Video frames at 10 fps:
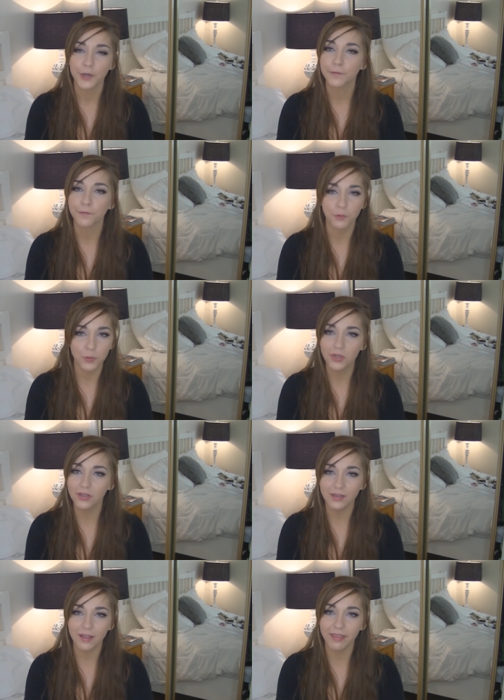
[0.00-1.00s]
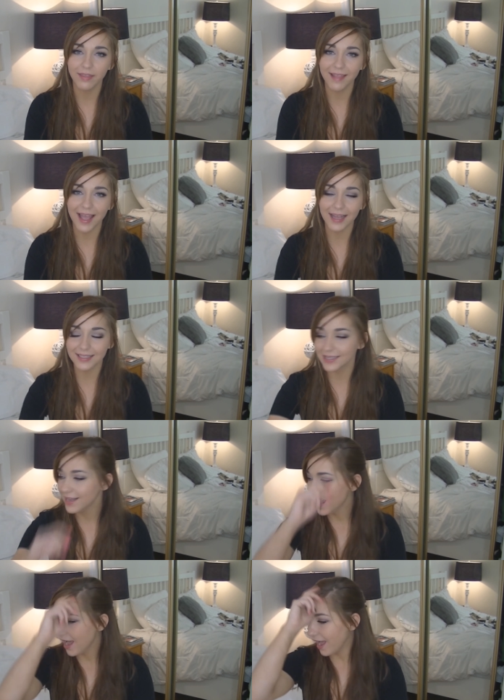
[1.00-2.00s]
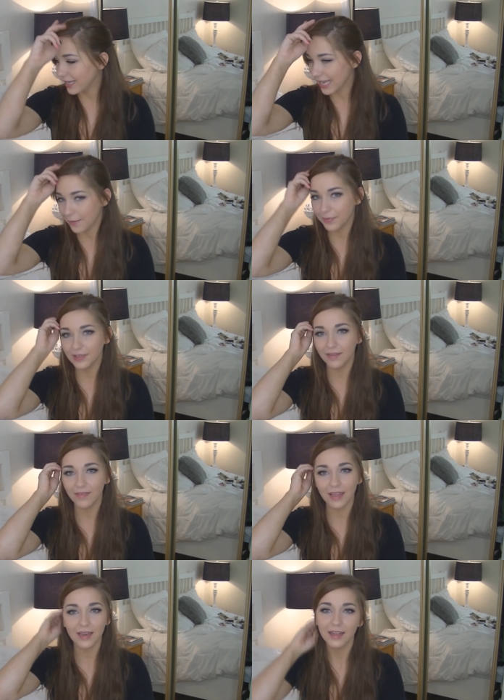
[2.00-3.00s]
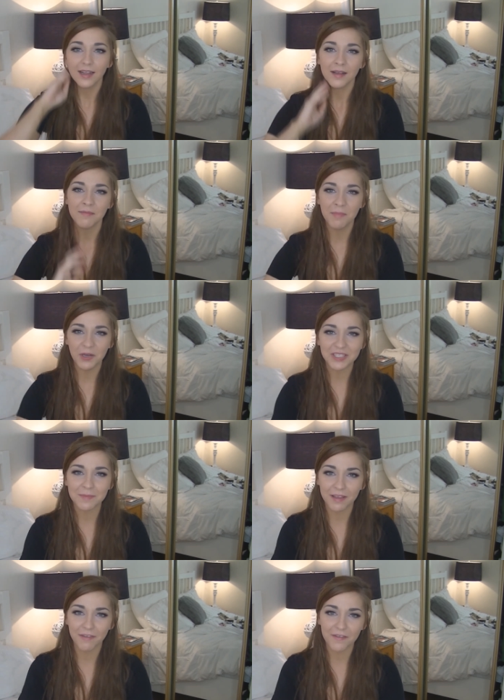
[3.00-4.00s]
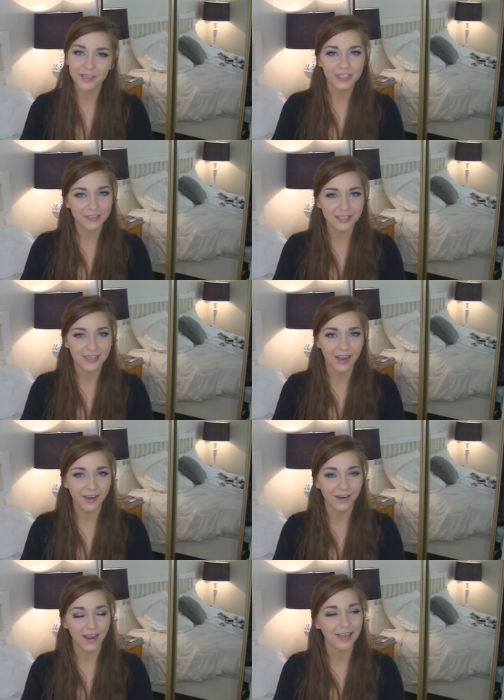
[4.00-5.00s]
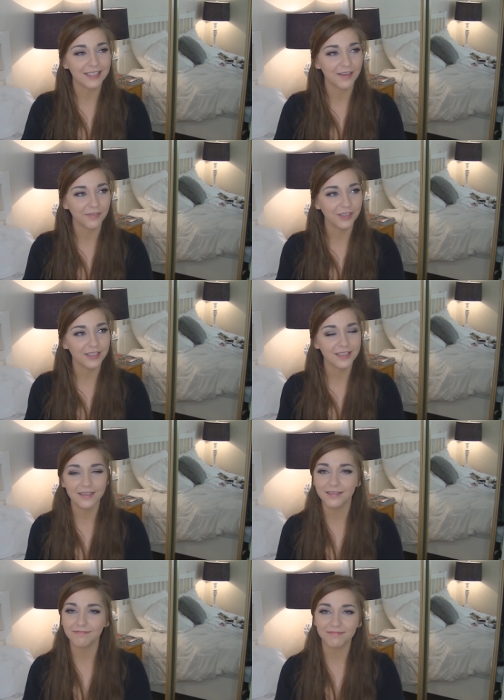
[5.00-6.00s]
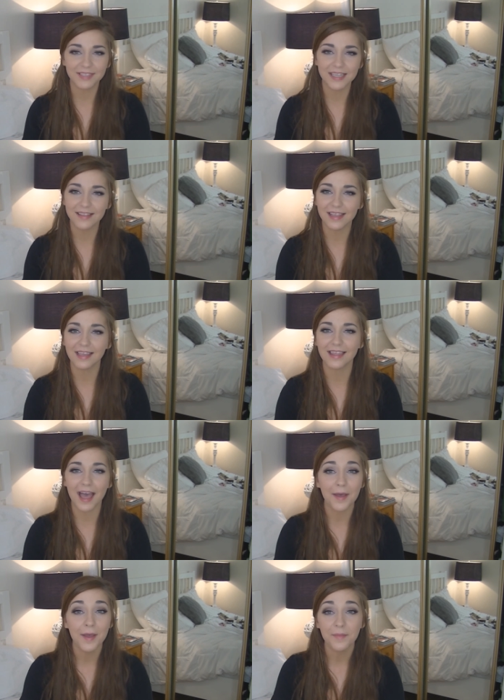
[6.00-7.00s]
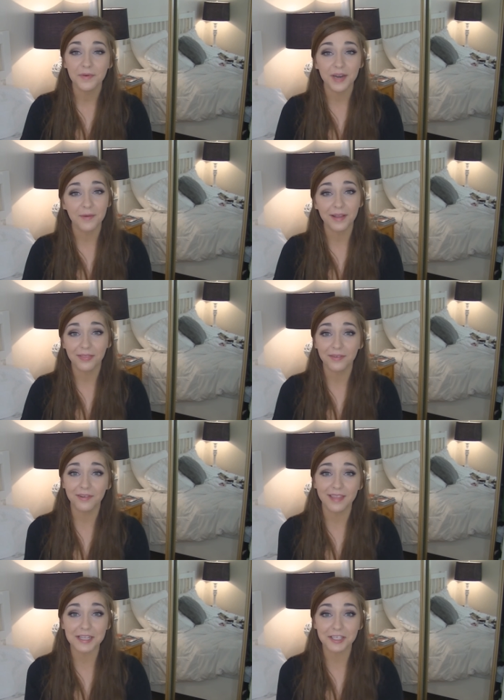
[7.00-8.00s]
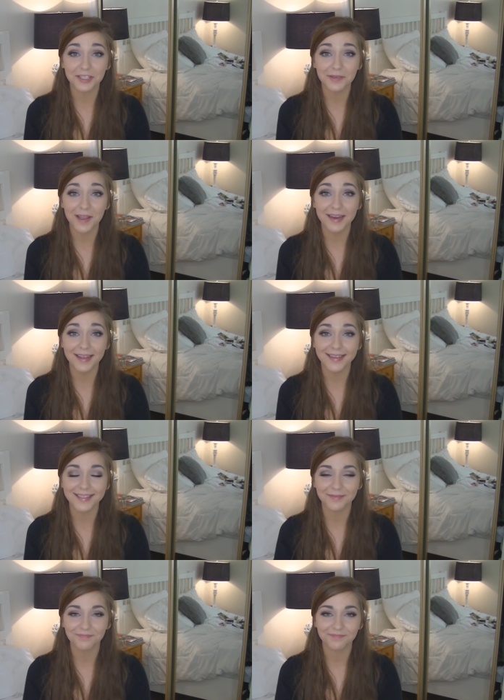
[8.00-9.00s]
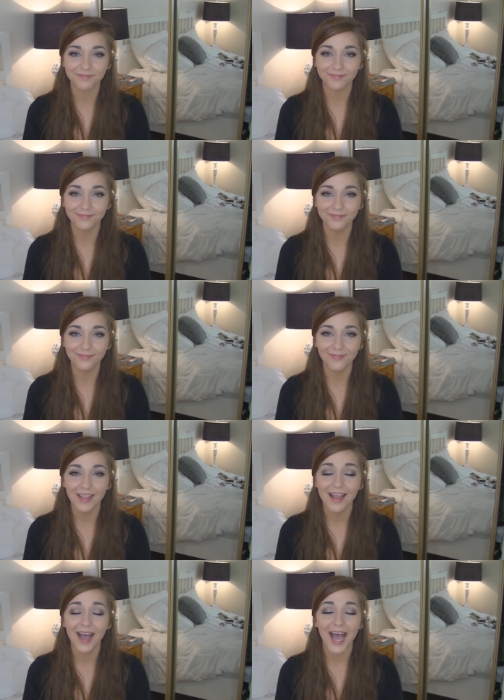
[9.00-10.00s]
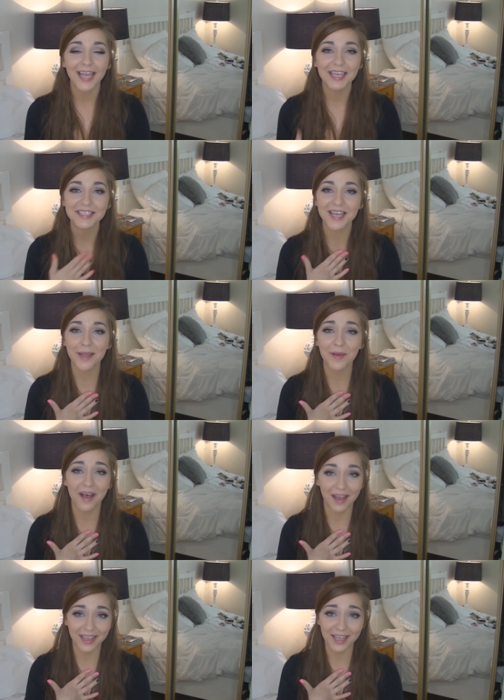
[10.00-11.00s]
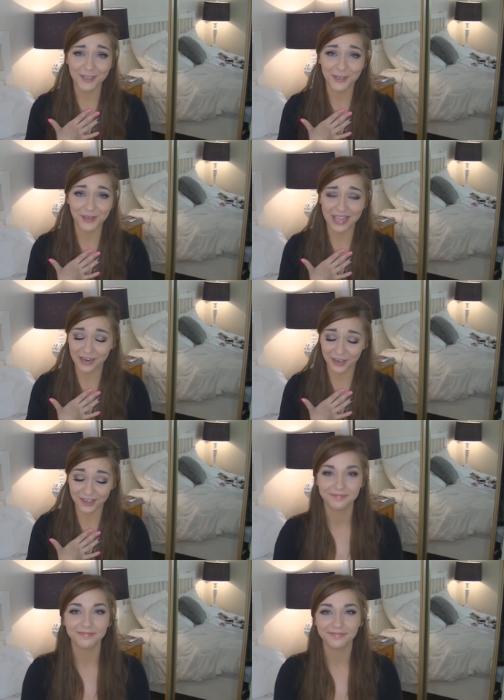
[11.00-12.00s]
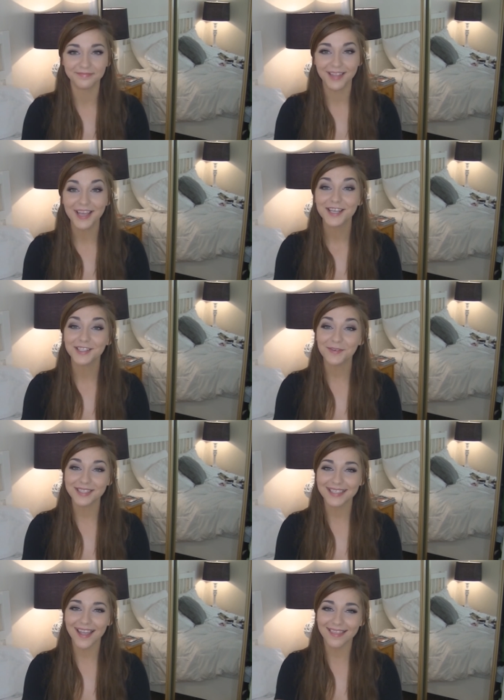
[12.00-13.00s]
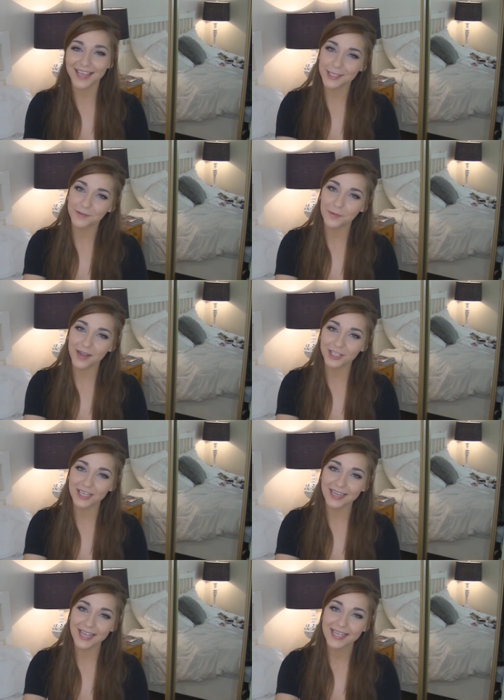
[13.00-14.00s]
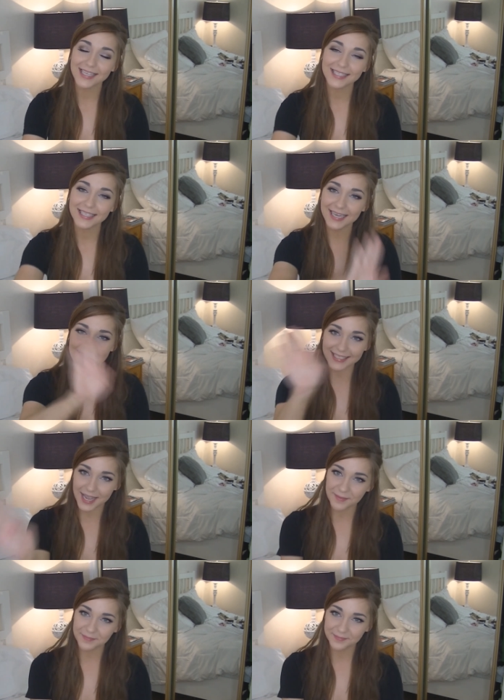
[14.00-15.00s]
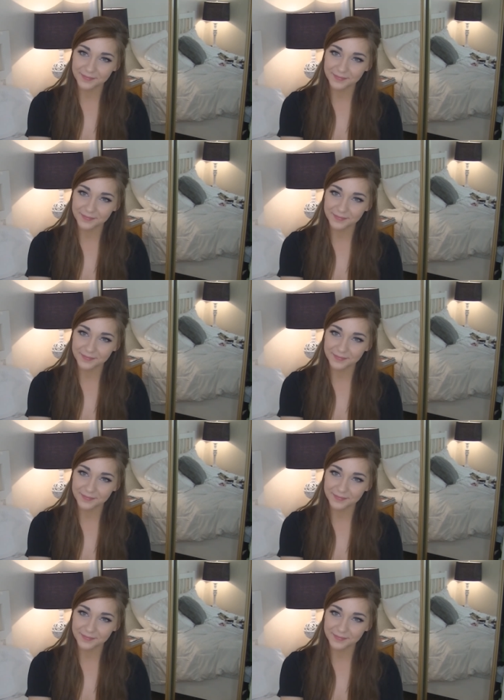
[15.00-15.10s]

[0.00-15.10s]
frugal than that. I can't believe that most of my favorites are Designer. I definitely didn't think that. But when I went through, that's just the way it is. I guess I am a high-end girl at heart. So once again, thanks for watching. See you next time.